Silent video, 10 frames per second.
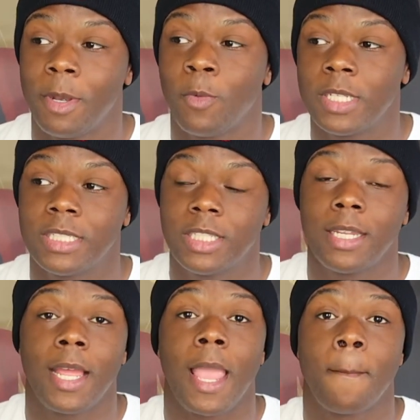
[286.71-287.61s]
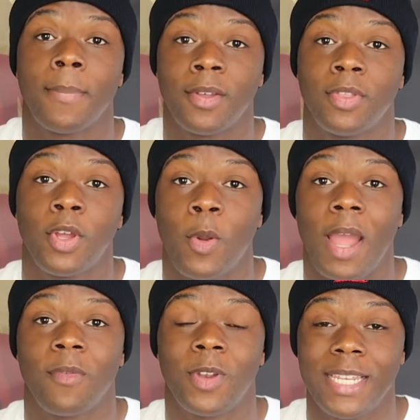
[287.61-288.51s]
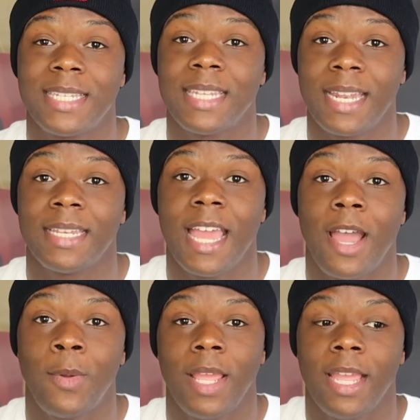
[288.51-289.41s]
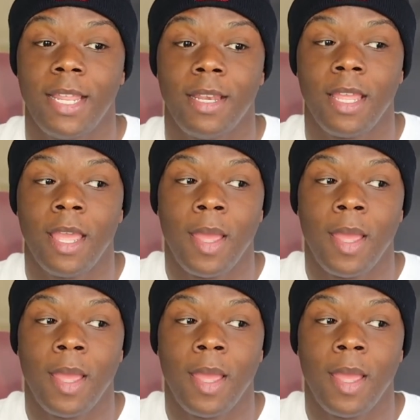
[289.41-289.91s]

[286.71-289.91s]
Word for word: And it wasn't until like a month ago I really sat down and